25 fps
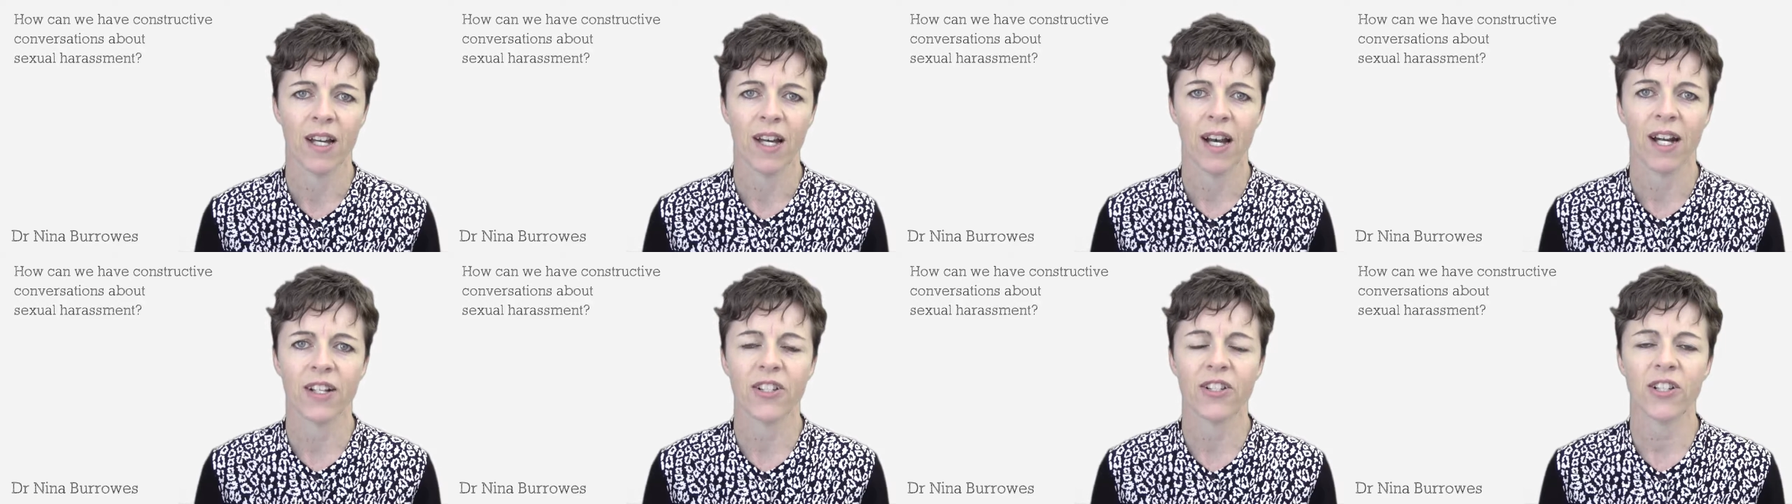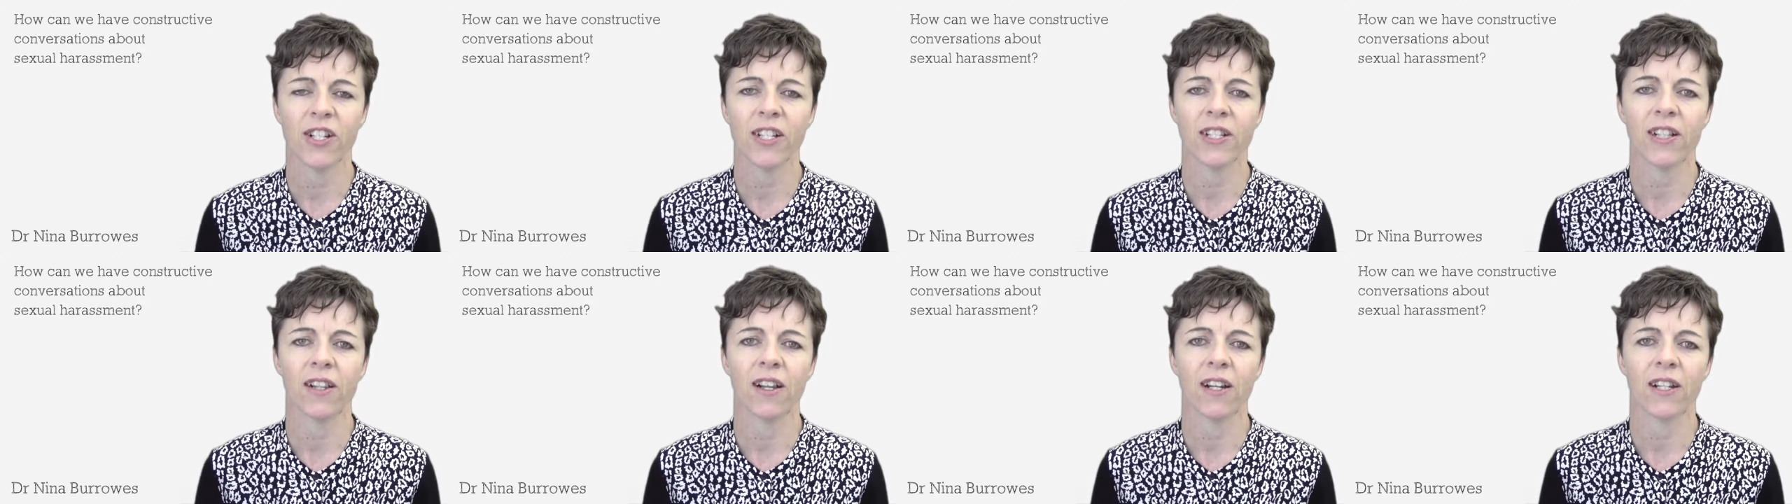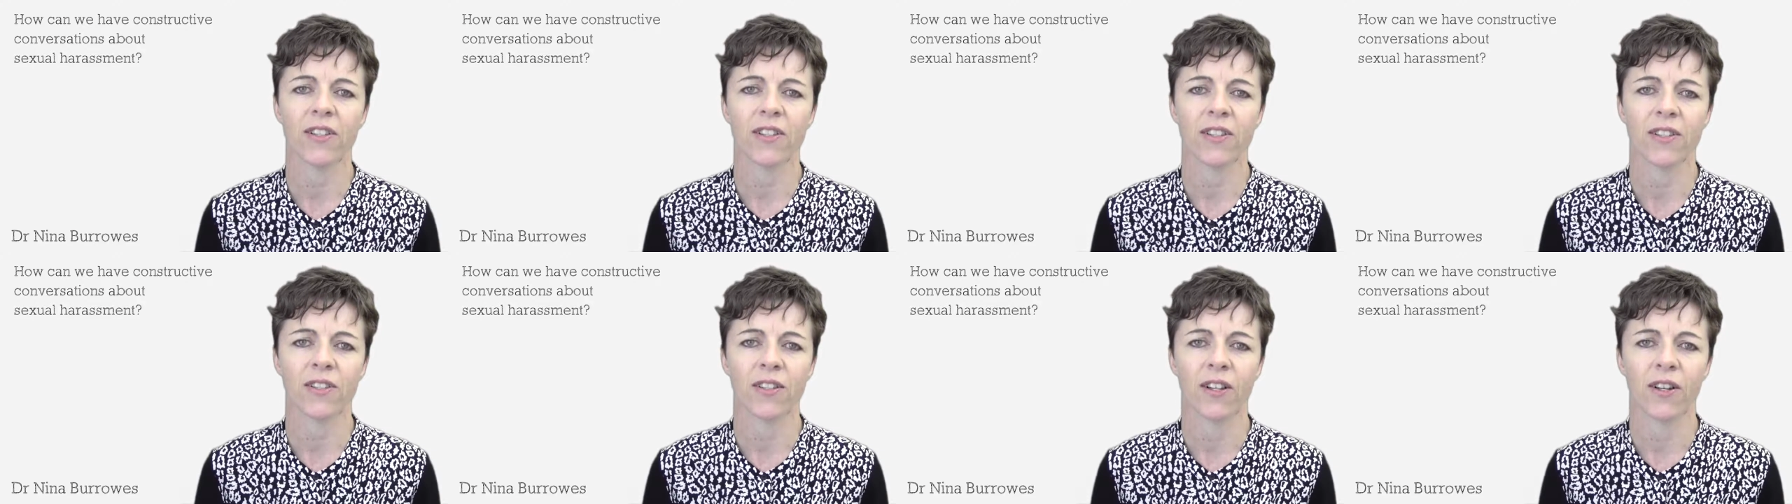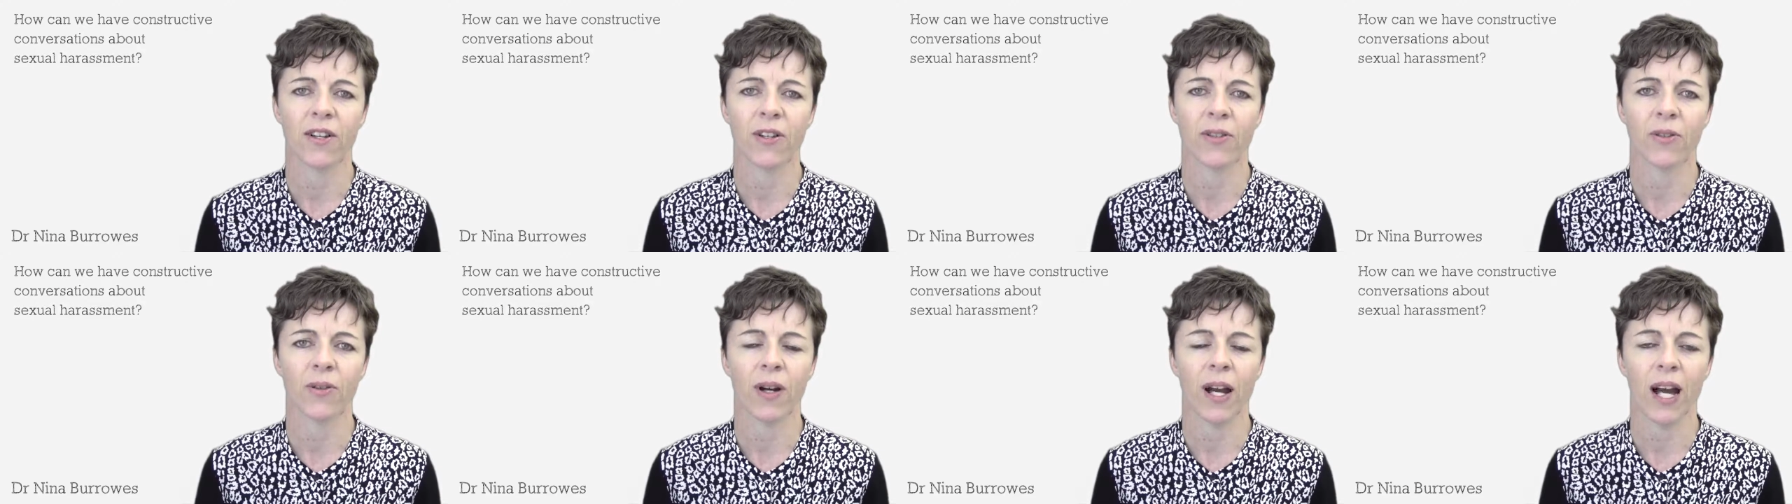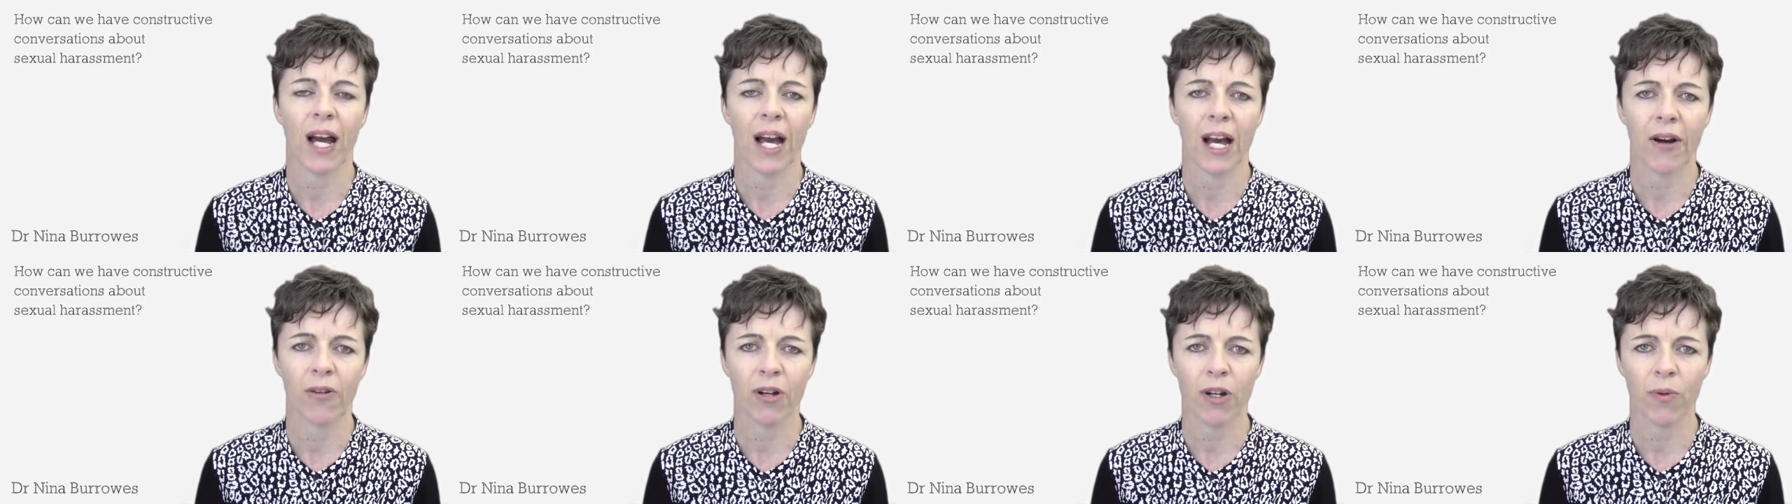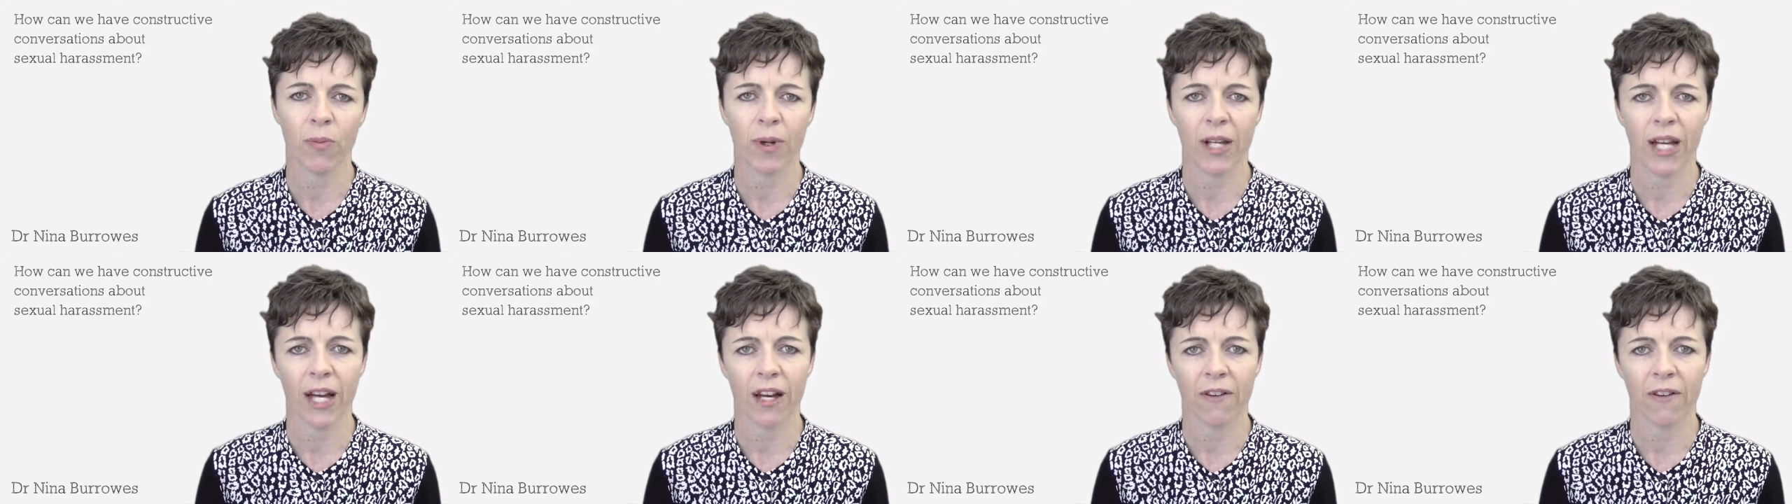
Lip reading: and she'd like to know, how can we